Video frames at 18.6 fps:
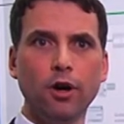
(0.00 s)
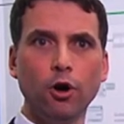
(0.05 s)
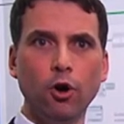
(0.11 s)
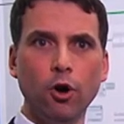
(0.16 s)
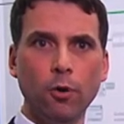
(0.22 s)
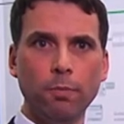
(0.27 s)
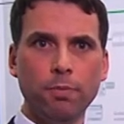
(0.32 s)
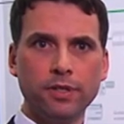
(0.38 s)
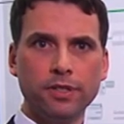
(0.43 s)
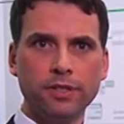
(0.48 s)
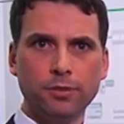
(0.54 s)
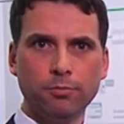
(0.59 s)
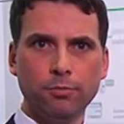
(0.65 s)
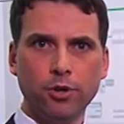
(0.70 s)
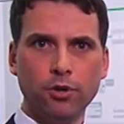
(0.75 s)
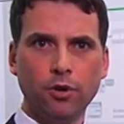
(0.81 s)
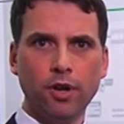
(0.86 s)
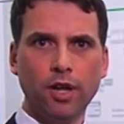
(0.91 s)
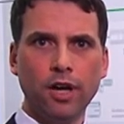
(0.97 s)
open and
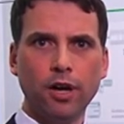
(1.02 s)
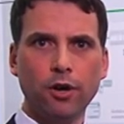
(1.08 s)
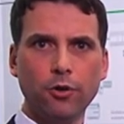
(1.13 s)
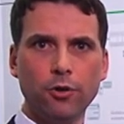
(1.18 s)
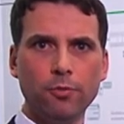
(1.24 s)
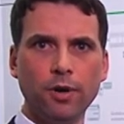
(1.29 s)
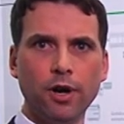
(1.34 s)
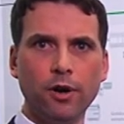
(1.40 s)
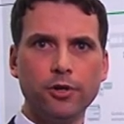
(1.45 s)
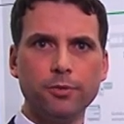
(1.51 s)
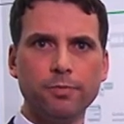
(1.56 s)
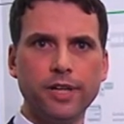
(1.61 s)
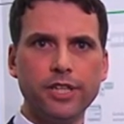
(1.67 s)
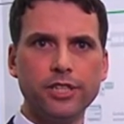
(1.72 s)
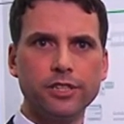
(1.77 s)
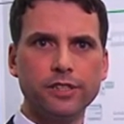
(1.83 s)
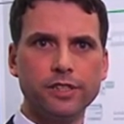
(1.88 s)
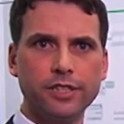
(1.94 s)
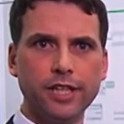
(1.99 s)
modular room
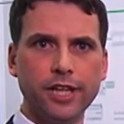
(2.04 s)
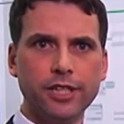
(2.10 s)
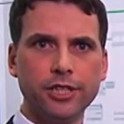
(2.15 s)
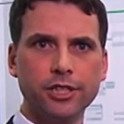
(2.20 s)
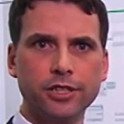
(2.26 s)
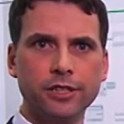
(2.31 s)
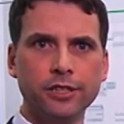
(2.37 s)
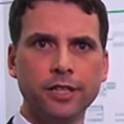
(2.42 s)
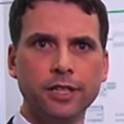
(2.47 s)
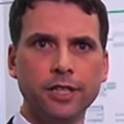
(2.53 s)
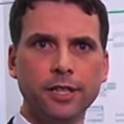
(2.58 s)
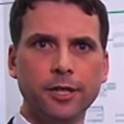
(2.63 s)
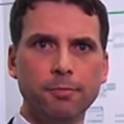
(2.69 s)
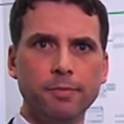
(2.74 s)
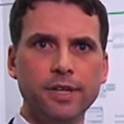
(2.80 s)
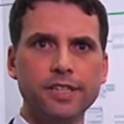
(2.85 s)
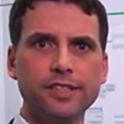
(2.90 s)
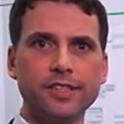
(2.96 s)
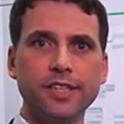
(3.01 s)
automation station
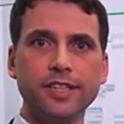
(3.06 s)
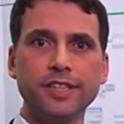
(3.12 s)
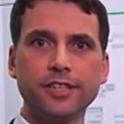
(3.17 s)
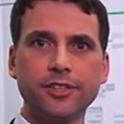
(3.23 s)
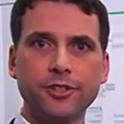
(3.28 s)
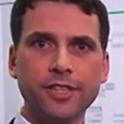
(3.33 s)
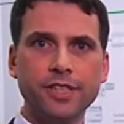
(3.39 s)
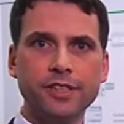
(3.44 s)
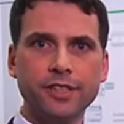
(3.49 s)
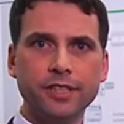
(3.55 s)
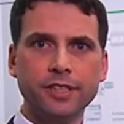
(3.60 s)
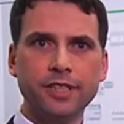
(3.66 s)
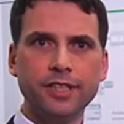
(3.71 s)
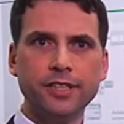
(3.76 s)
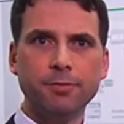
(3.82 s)
meets the increasingly